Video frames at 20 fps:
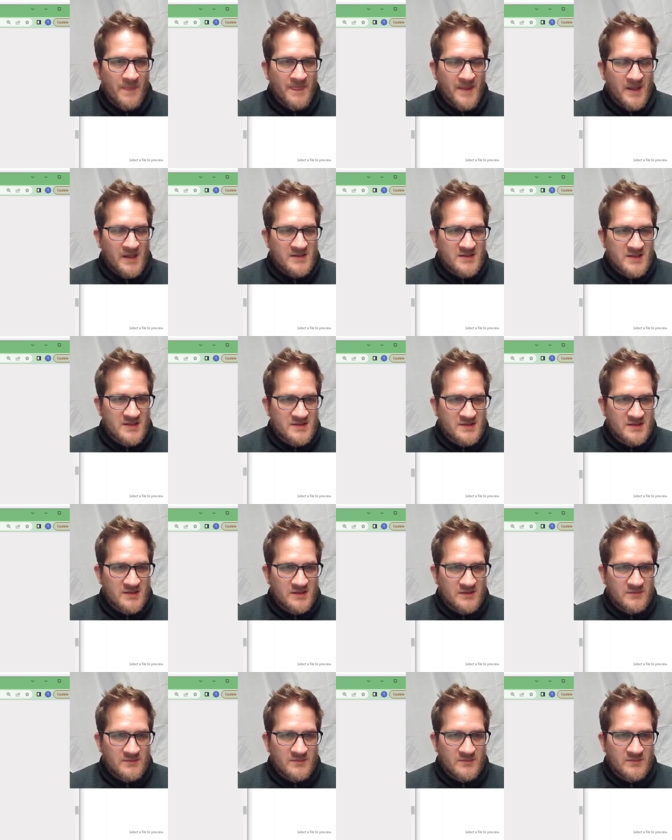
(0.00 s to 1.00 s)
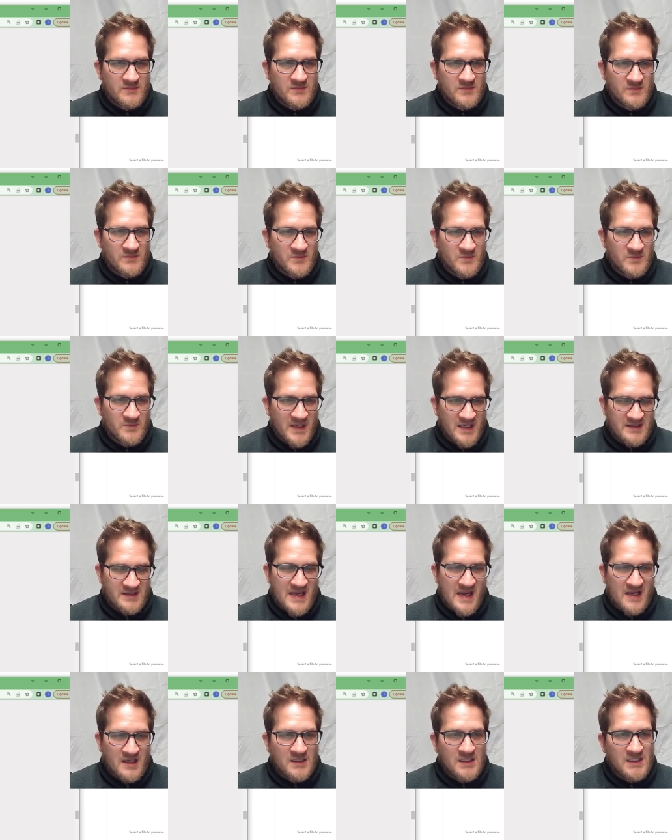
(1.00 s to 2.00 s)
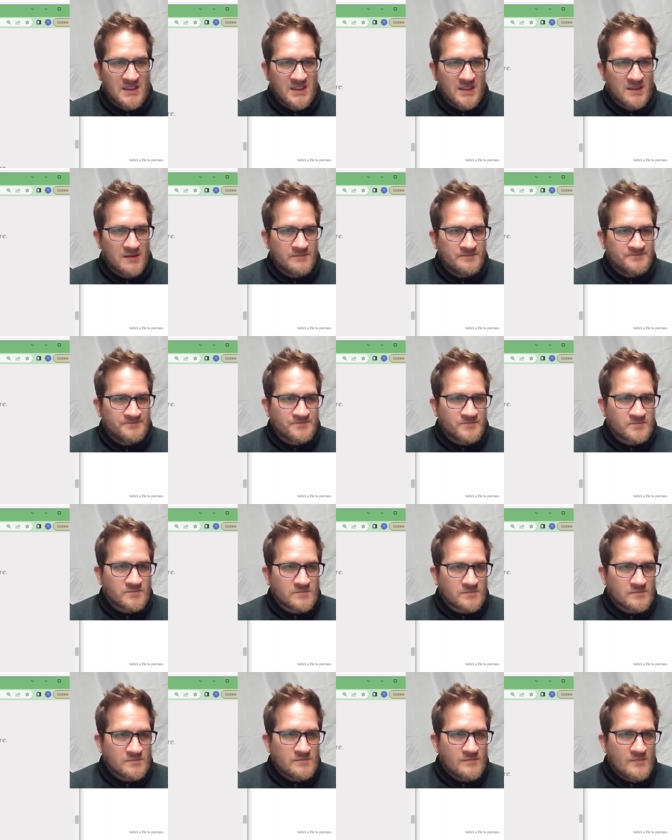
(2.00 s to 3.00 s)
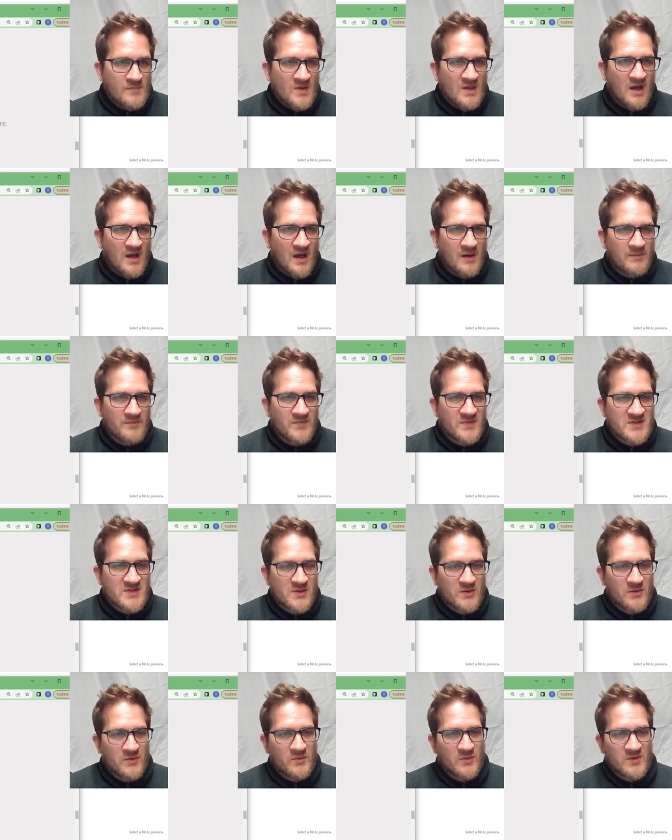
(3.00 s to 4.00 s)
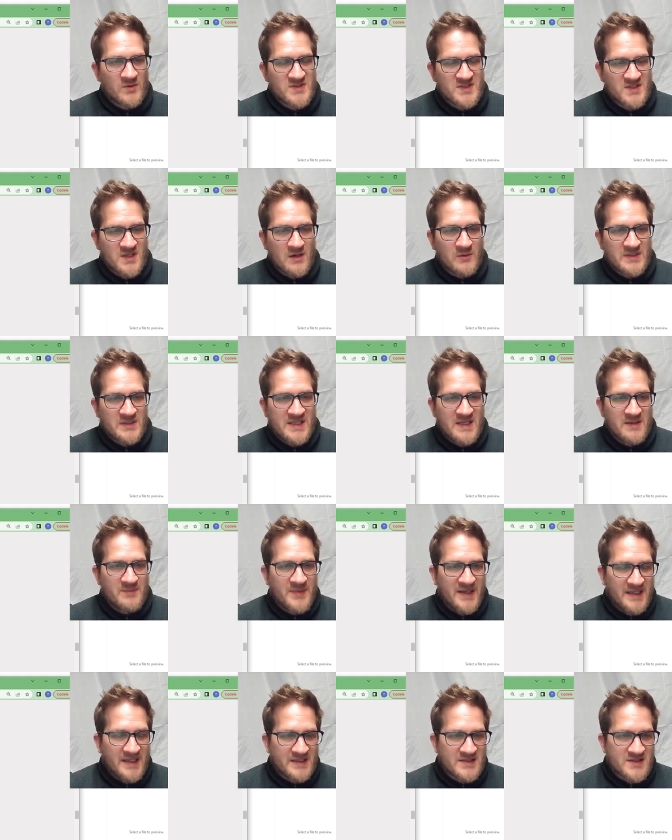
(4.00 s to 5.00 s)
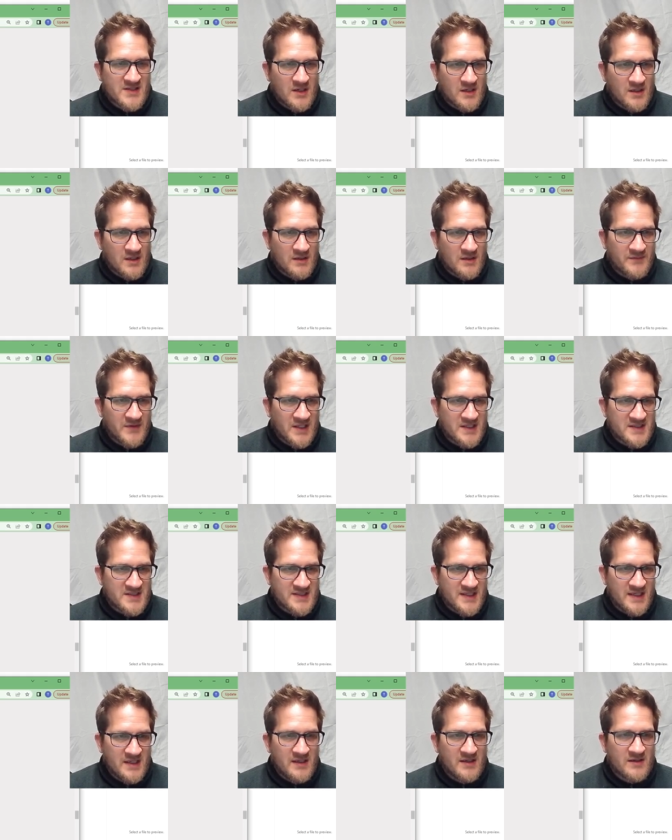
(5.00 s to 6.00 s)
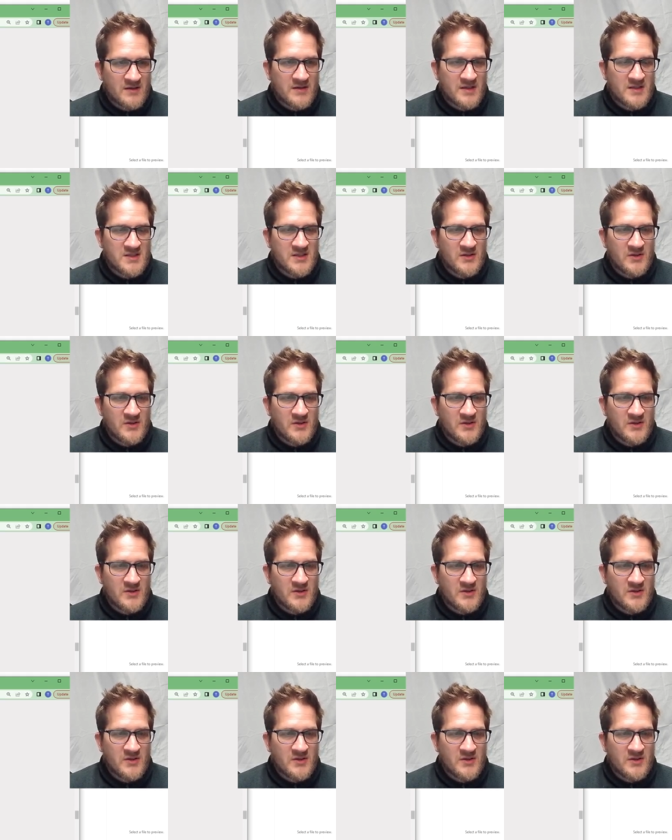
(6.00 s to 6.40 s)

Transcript: just to make that clear, um, so we'll start with the impedance curve. You can see here the tuning